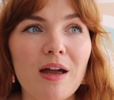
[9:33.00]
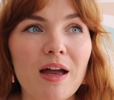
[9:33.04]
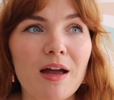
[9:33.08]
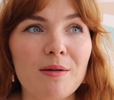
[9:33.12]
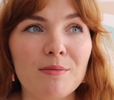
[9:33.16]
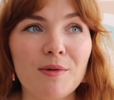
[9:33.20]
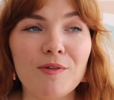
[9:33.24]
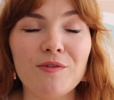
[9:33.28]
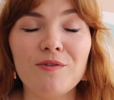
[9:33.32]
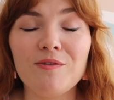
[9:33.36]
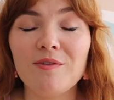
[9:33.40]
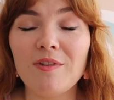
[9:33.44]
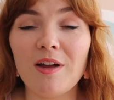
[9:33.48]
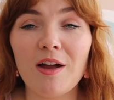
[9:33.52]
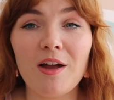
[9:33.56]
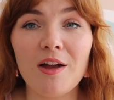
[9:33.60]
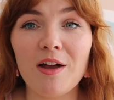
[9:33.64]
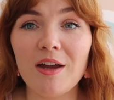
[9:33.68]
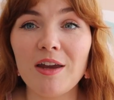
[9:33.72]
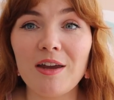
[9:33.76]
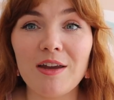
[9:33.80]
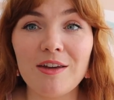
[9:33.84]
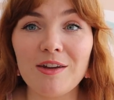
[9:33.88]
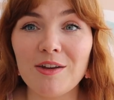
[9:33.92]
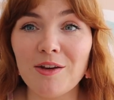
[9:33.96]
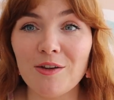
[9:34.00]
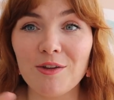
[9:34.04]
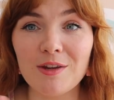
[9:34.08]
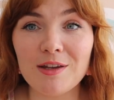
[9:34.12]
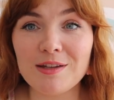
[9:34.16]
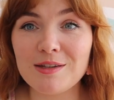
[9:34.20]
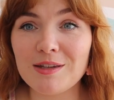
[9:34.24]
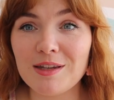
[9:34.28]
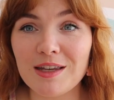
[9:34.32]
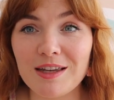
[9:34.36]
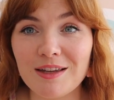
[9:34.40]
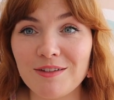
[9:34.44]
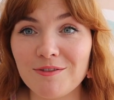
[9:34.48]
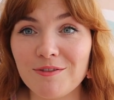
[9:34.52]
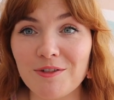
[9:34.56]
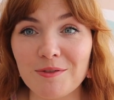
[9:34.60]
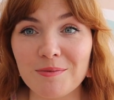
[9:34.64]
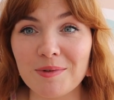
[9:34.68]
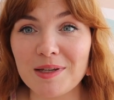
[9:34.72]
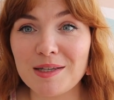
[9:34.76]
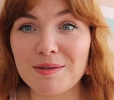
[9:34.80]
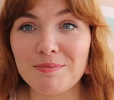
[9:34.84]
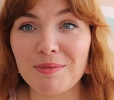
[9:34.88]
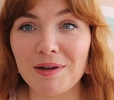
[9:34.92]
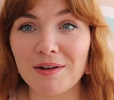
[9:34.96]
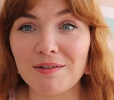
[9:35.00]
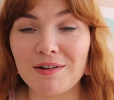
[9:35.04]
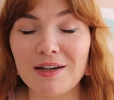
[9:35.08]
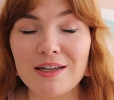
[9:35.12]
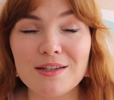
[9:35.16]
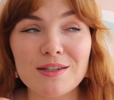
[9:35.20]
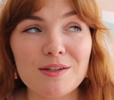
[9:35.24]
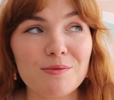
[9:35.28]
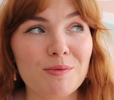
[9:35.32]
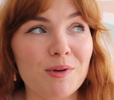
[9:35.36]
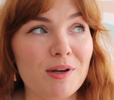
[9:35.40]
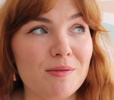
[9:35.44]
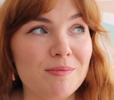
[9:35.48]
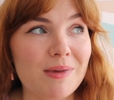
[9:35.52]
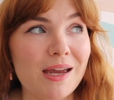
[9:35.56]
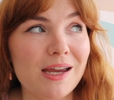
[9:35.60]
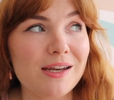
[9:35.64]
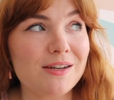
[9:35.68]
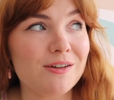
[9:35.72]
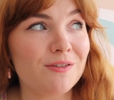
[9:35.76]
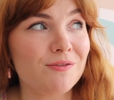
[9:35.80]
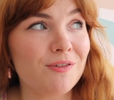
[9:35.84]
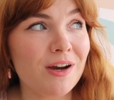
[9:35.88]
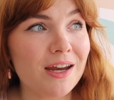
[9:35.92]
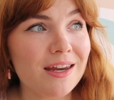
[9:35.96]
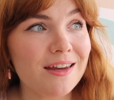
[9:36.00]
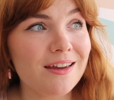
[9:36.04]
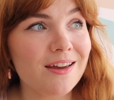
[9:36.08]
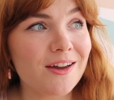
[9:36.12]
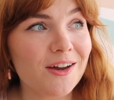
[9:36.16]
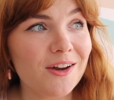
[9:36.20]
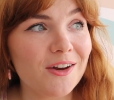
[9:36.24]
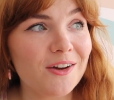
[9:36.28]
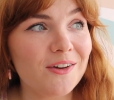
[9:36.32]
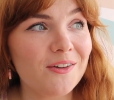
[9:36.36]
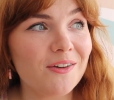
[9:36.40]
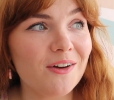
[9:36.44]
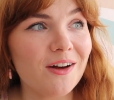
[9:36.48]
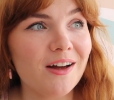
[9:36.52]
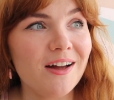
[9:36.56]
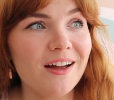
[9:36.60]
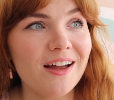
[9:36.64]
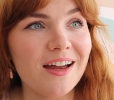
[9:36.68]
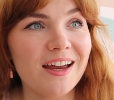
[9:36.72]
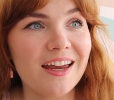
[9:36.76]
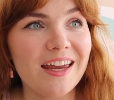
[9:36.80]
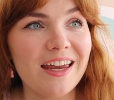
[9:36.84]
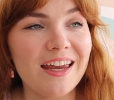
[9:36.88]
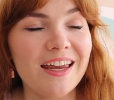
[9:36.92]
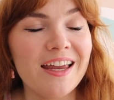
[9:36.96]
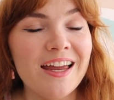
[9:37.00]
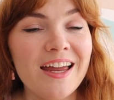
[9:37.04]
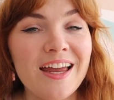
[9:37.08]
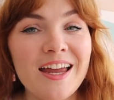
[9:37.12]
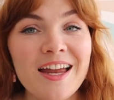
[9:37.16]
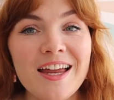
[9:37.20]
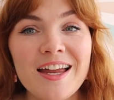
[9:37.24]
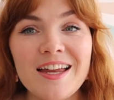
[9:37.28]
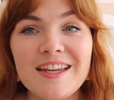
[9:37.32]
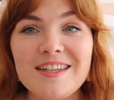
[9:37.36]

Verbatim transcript: am a, I know this from experience when I made a raincoat I